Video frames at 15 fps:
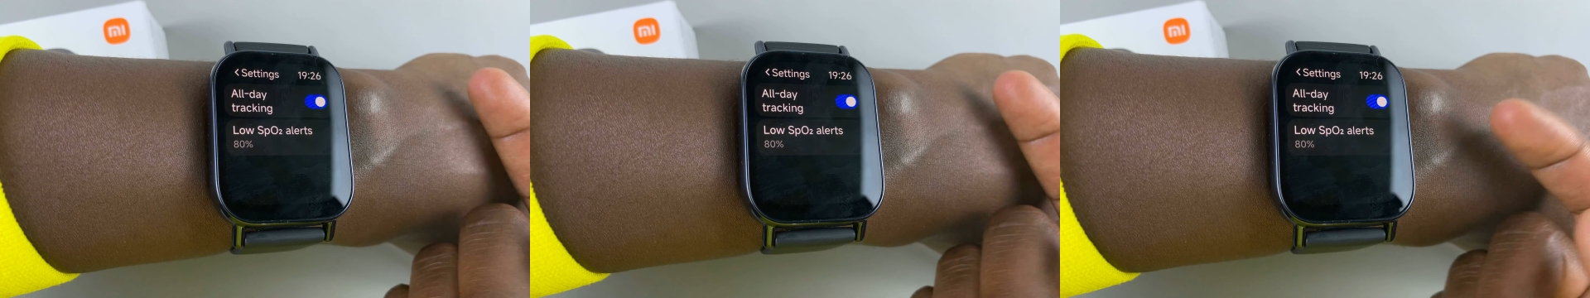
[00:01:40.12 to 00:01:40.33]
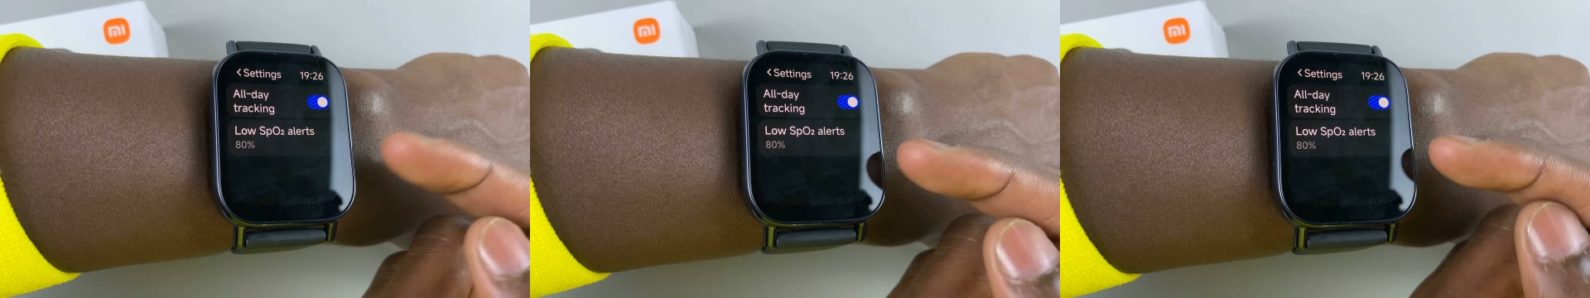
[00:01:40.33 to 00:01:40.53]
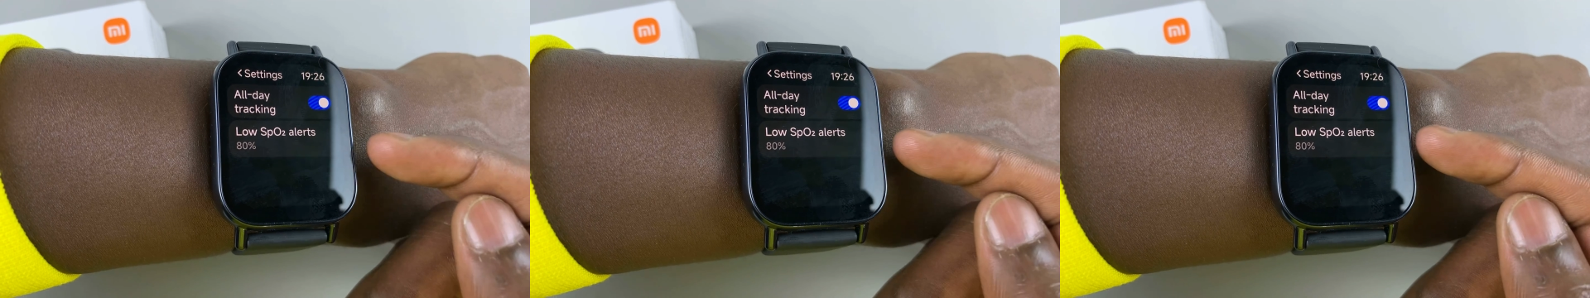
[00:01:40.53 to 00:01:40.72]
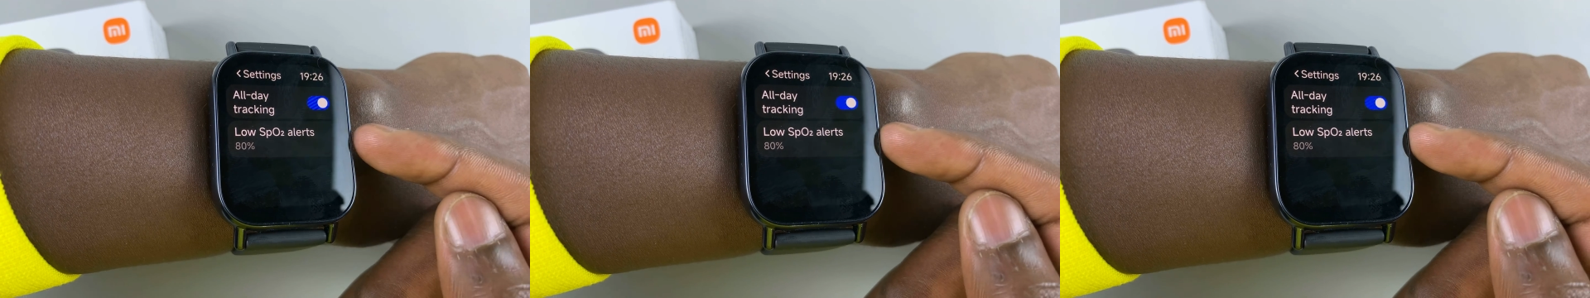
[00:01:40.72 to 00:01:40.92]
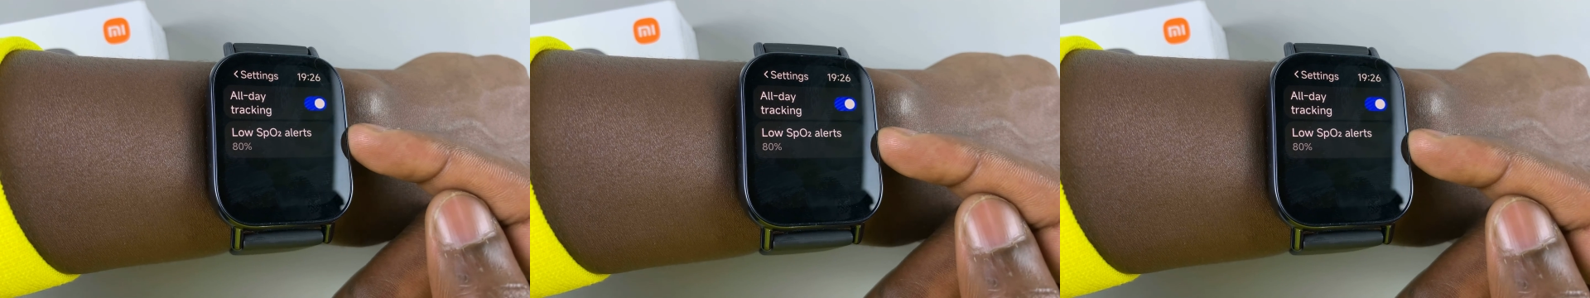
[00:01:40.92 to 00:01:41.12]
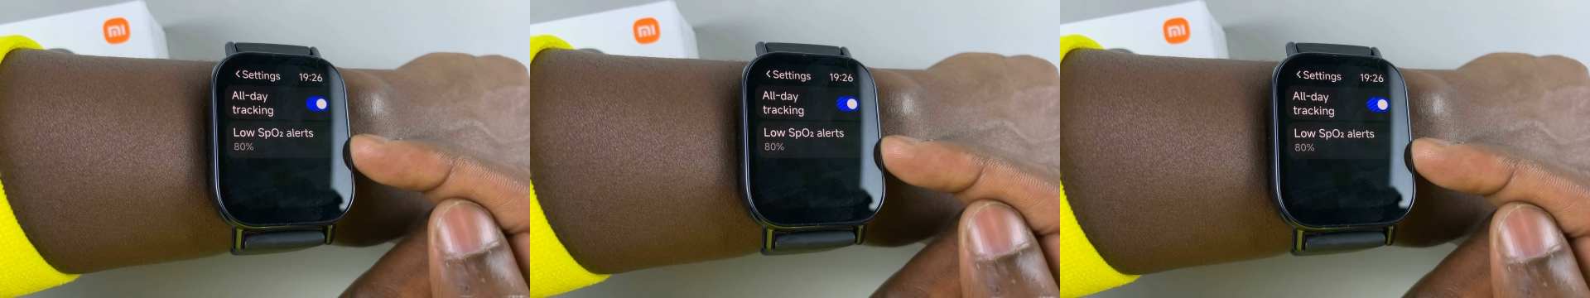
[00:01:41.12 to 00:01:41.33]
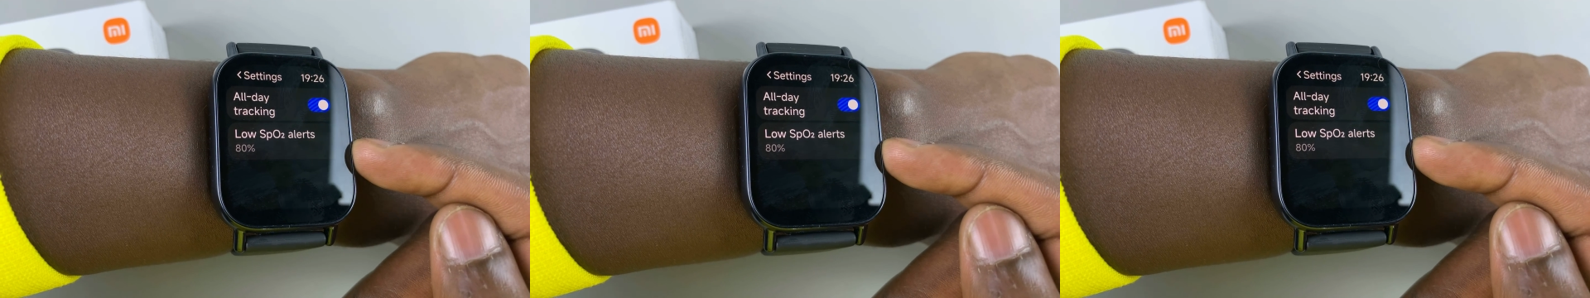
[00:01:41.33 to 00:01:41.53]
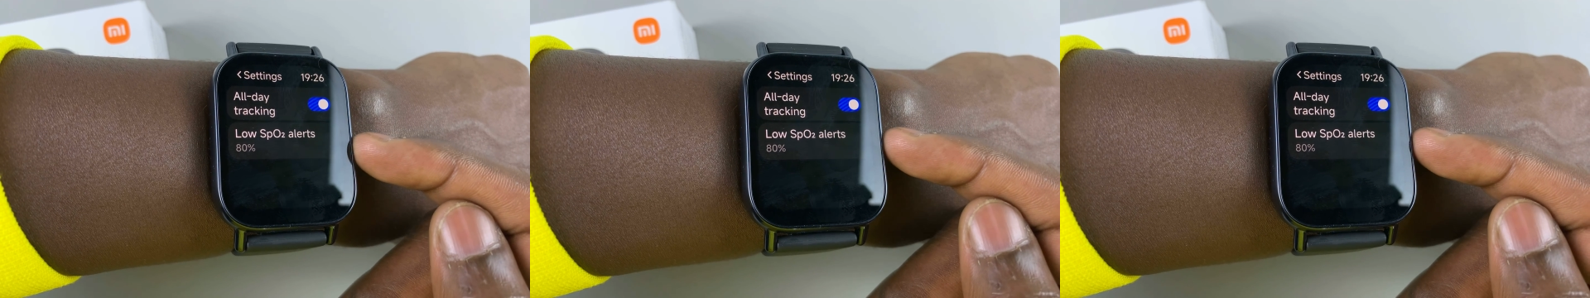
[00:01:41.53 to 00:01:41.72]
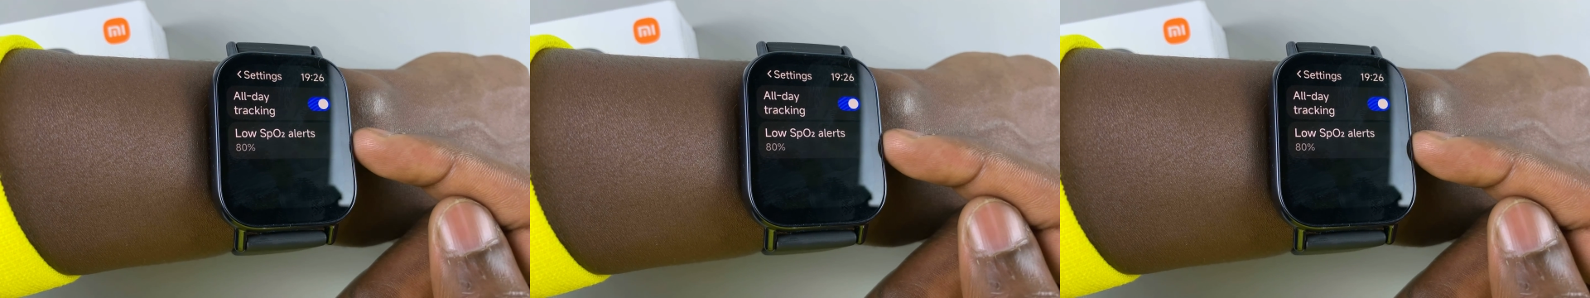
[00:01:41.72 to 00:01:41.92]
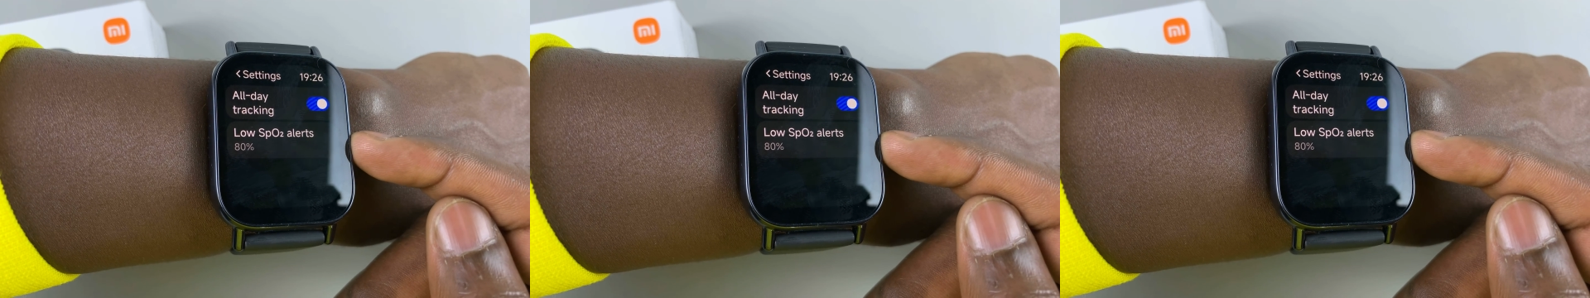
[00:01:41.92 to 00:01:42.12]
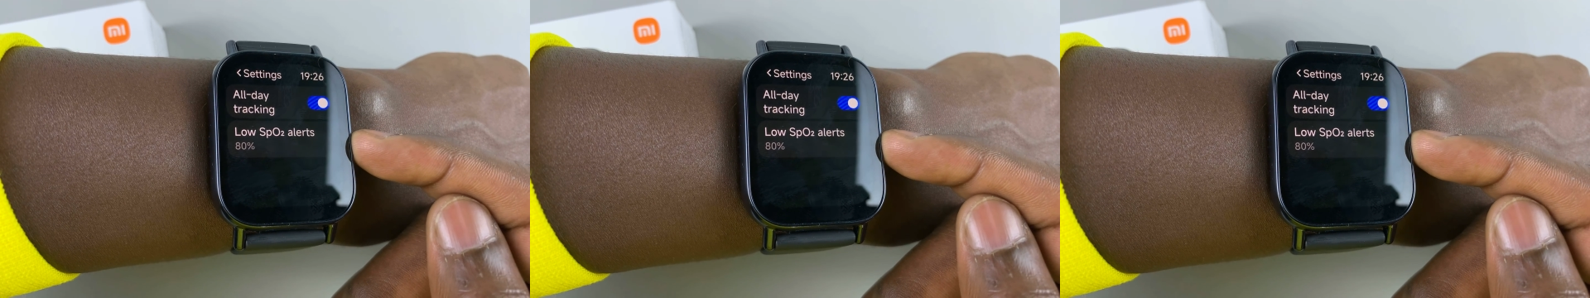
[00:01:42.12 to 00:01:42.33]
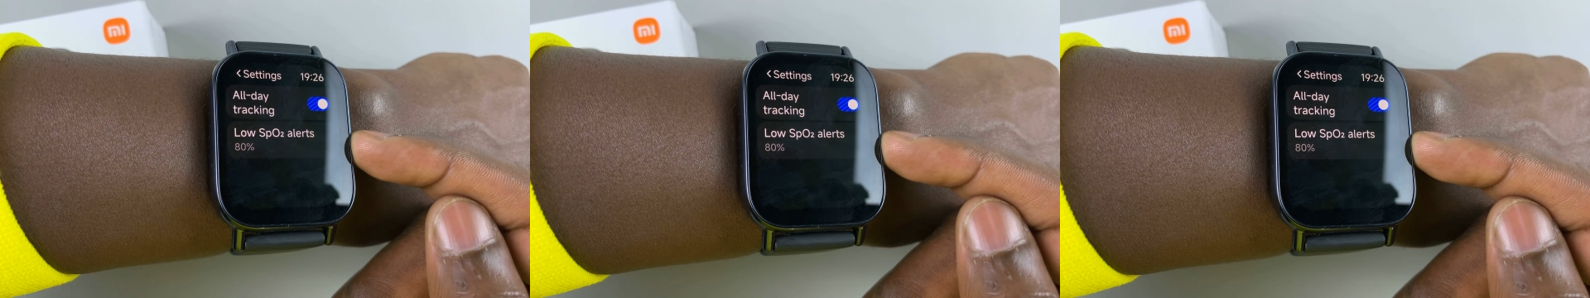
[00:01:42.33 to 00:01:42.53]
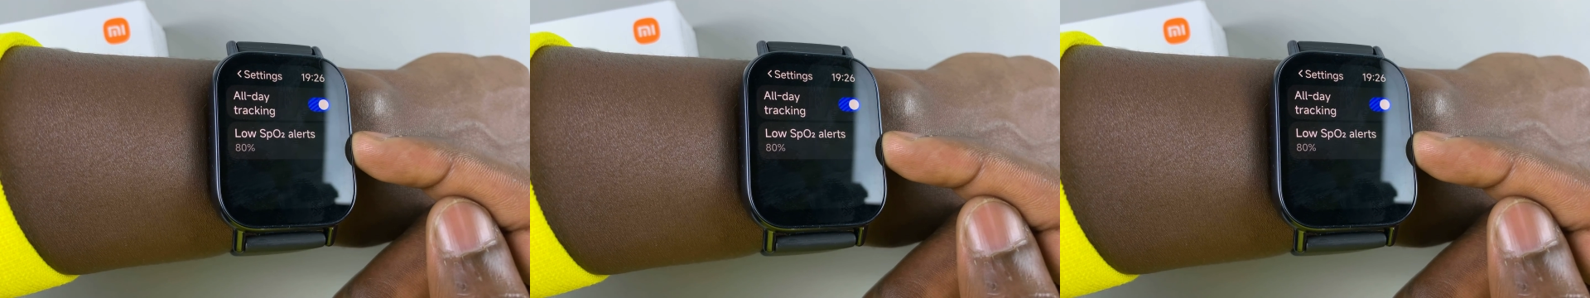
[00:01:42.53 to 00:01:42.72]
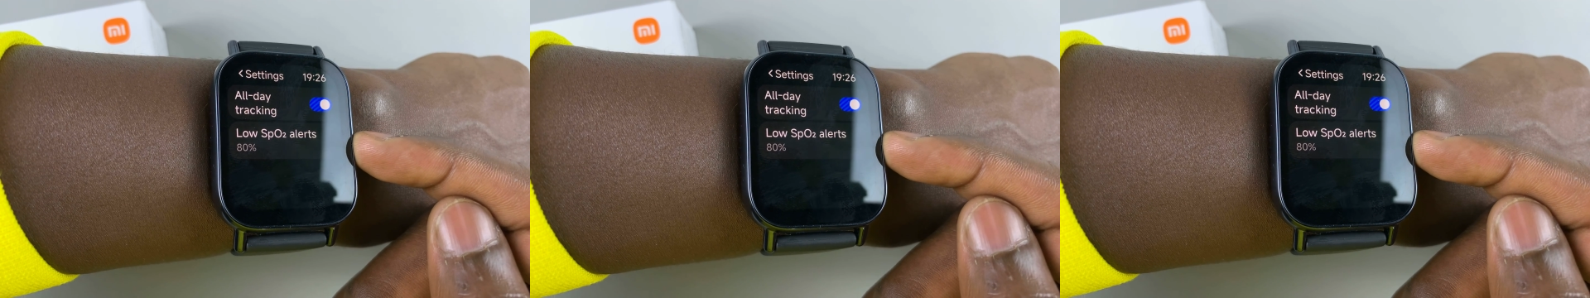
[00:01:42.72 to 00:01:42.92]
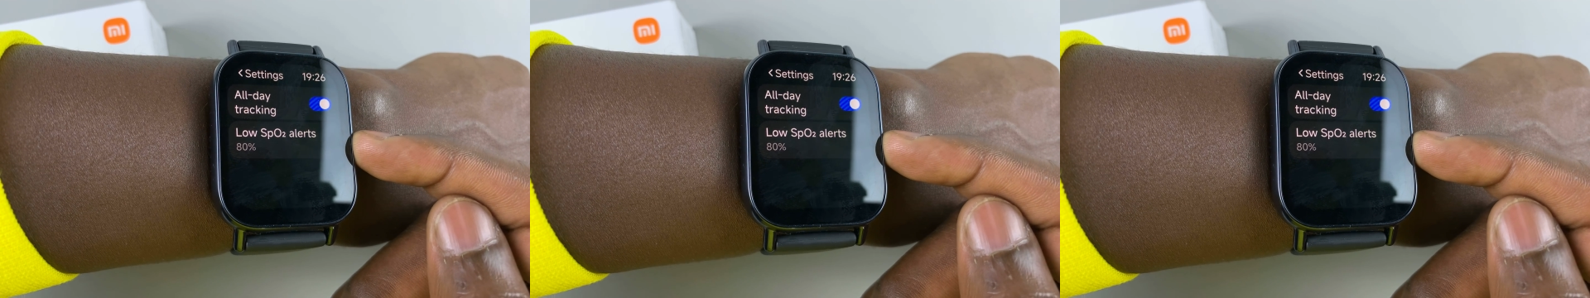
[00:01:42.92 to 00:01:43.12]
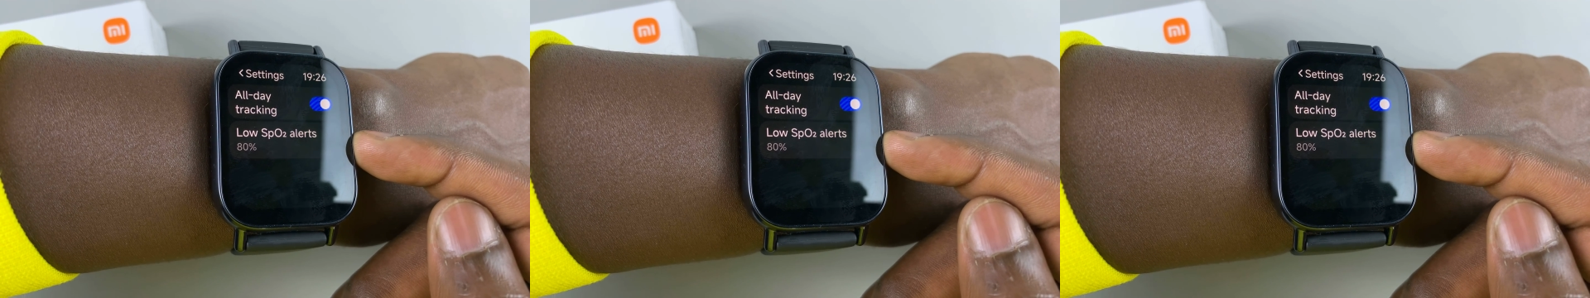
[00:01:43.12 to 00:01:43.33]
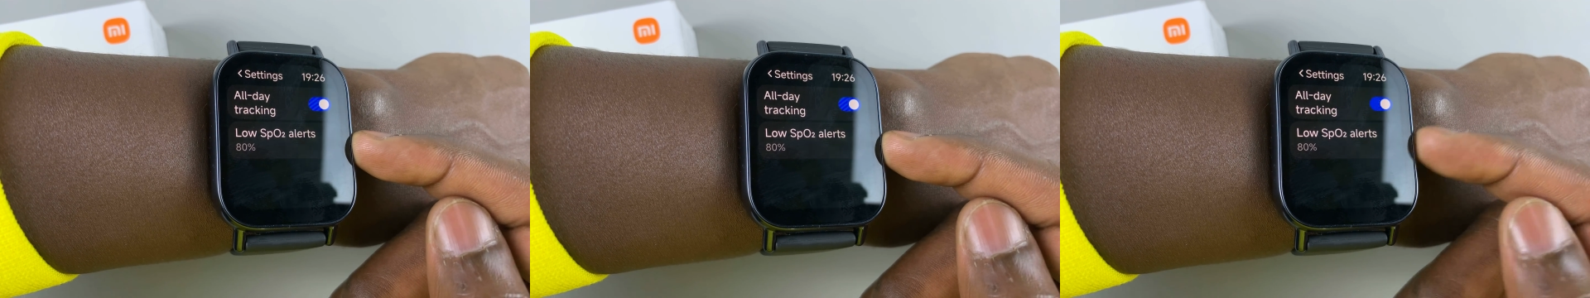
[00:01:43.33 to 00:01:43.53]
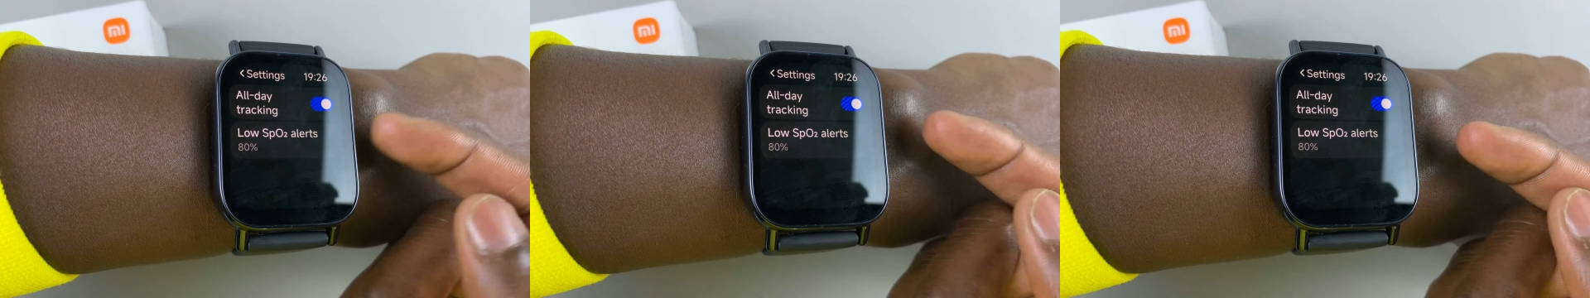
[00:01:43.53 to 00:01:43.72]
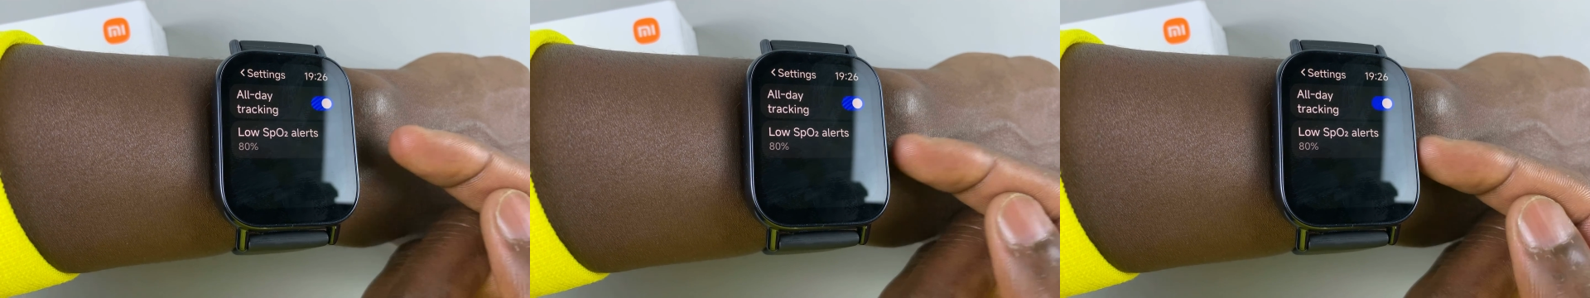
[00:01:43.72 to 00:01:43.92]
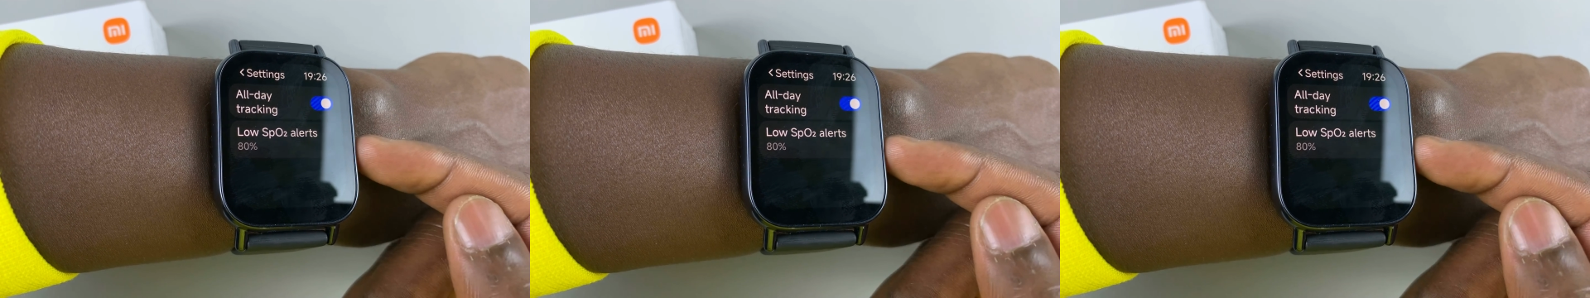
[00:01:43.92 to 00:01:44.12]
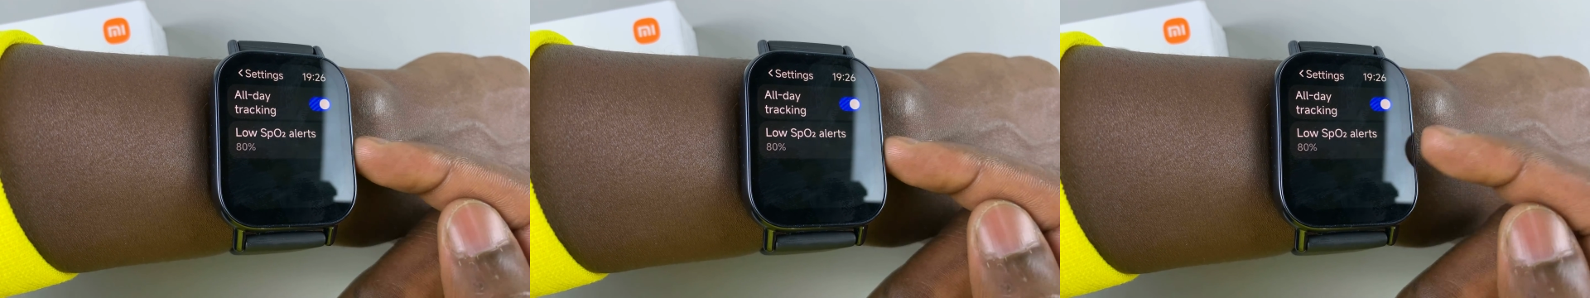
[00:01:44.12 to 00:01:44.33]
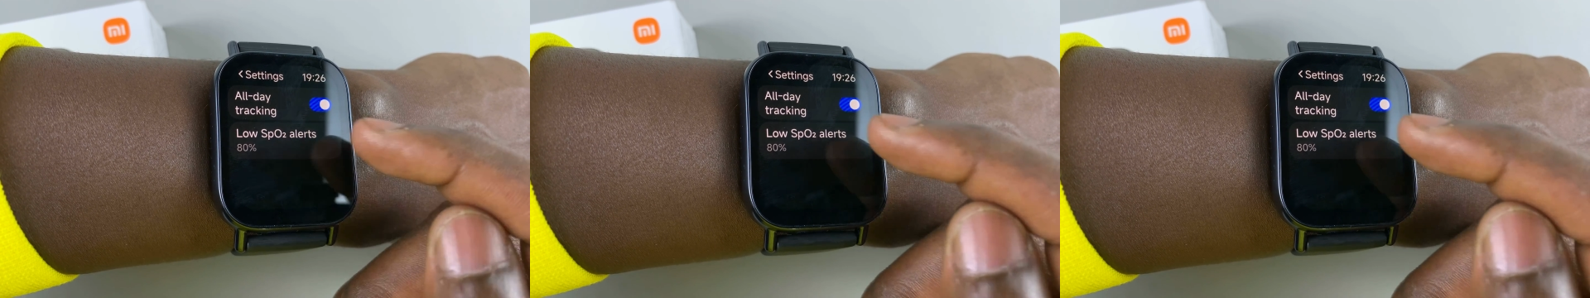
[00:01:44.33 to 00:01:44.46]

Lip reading: (no speaker visible)